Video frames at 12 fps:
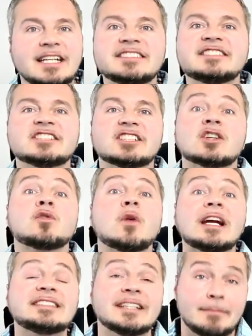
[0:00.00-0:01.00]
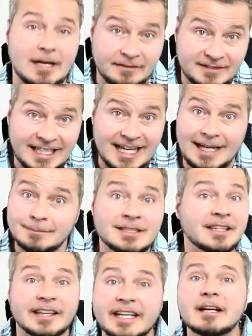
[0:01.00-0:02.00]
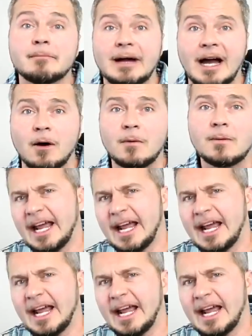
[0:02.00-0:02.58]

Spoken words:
that is just a crazy amount of time to think about.